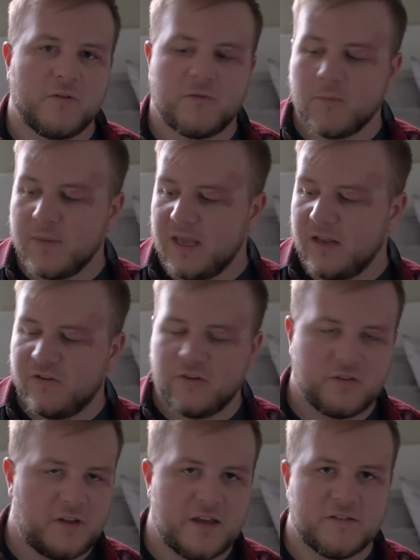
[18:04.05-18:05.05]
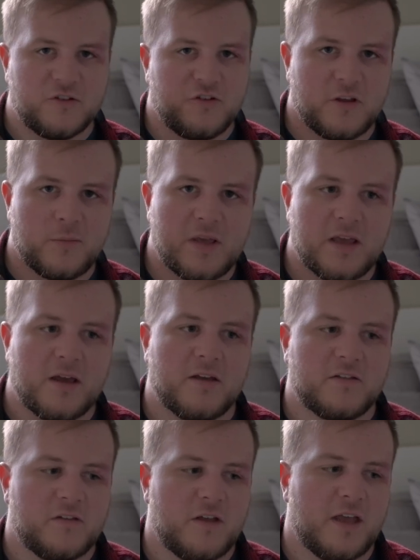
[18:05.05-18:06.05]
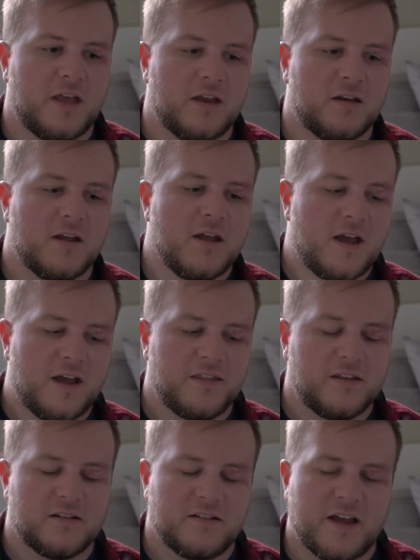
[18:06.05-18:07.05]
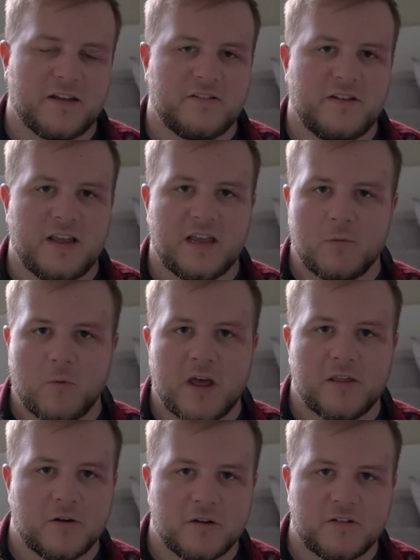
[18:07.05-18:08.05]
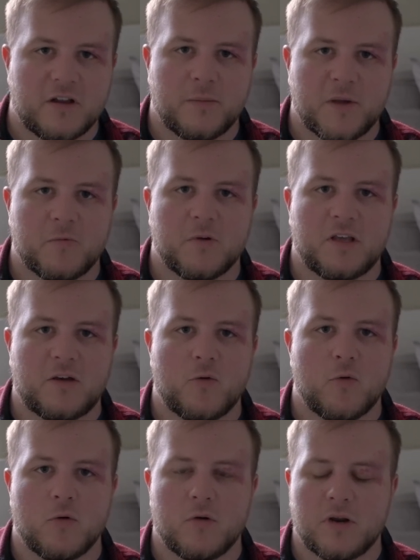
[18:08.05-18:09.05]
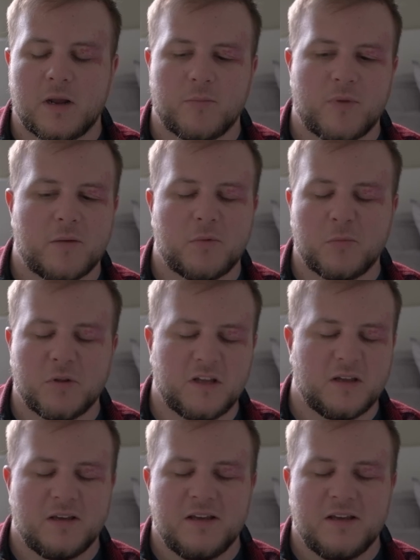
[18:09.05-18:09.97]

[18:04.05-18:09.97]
for me just as a GPS, and I think the texting and weather is going to be really cool, and I'm probably